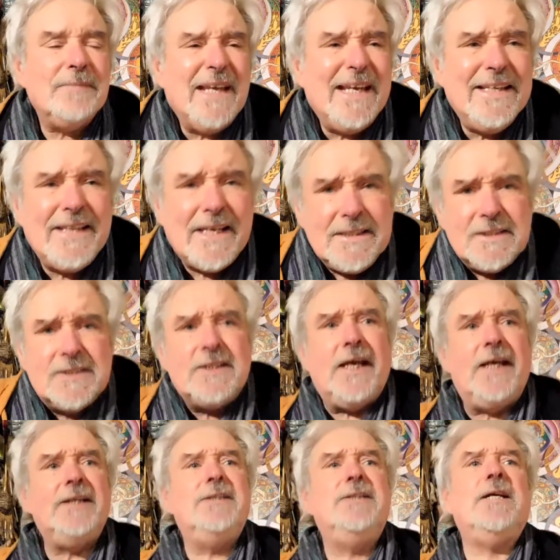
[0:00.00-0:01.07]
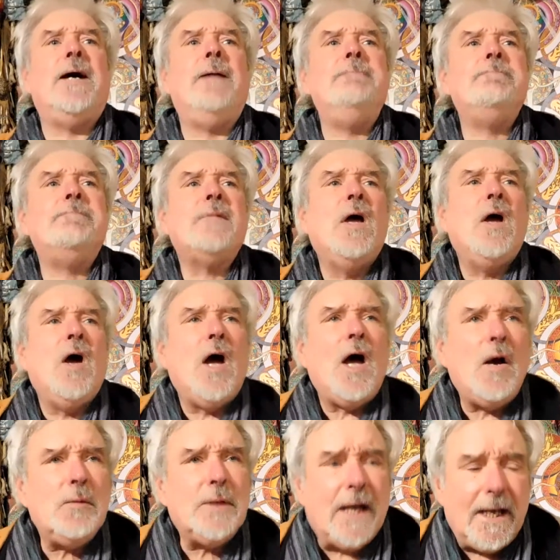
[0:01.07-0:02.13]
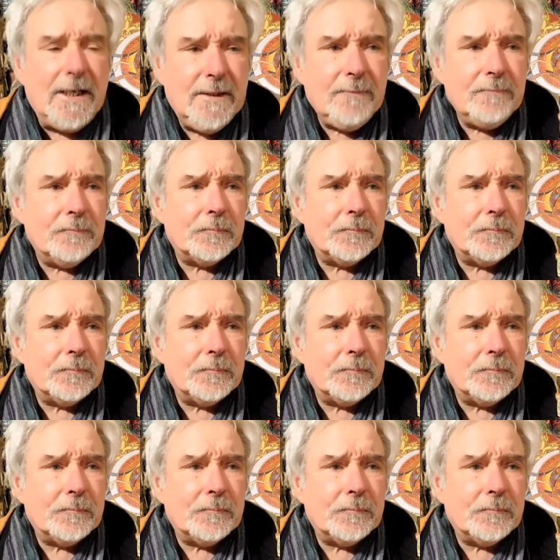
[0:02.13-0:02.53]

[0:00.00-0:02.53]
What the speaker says: He then said, okay,